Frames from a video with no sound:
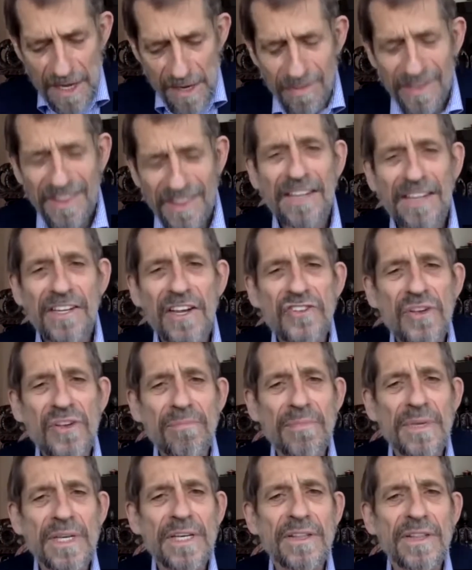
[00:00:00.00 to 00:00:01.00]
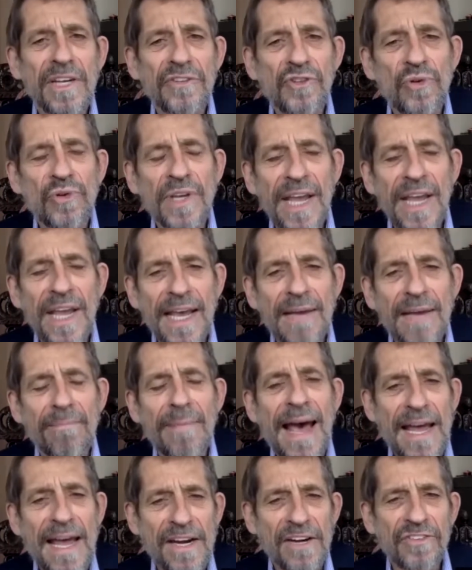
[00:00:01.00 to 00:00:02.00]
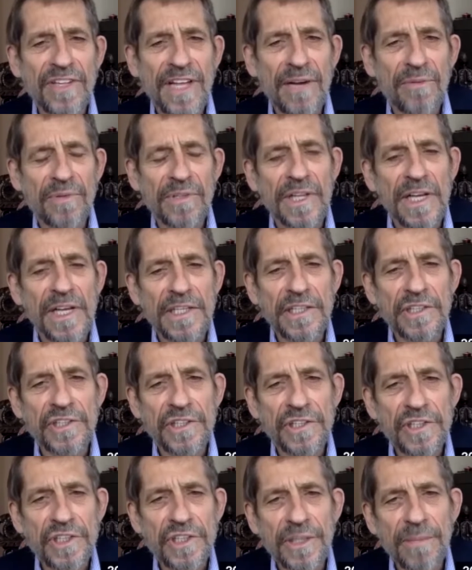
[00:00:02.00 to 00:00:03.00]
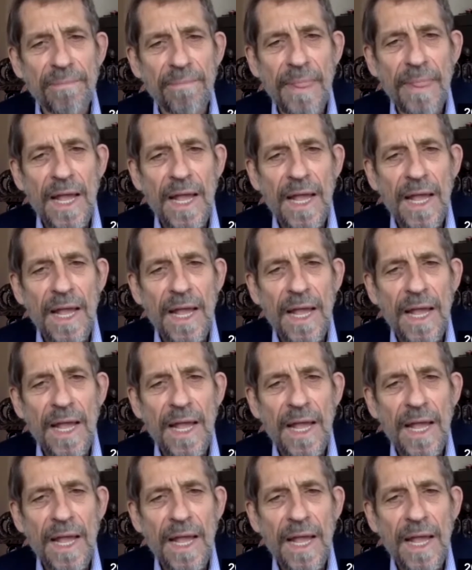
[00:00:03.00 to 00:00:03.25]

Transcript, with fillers: but that doesn't mean that you can't manage that relationship